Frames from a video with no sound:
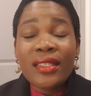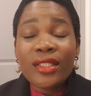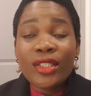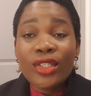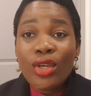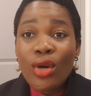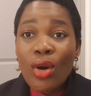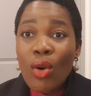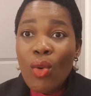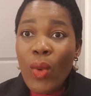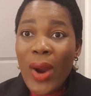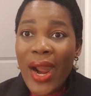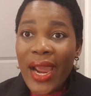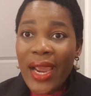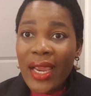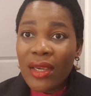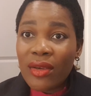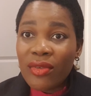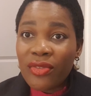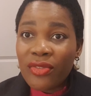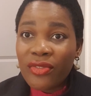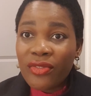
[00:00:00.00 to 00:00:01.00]
your
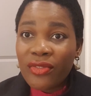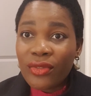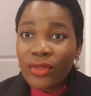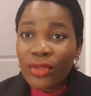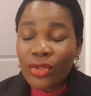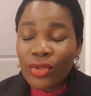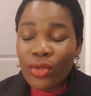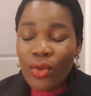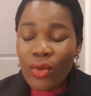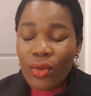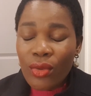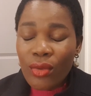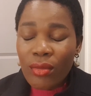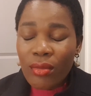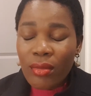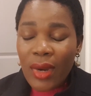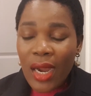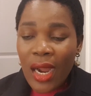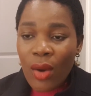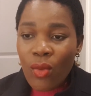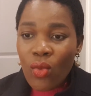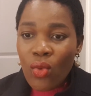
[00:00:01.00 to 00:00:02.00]
wife. So
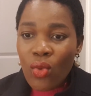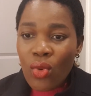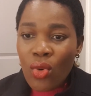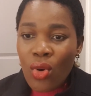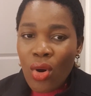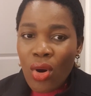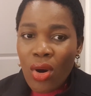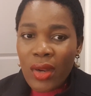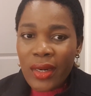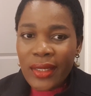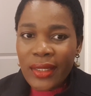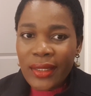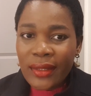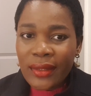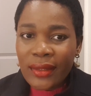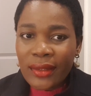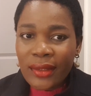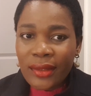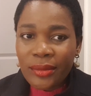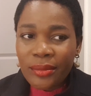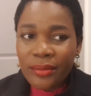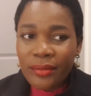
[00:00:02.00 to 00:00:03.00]
I will call it,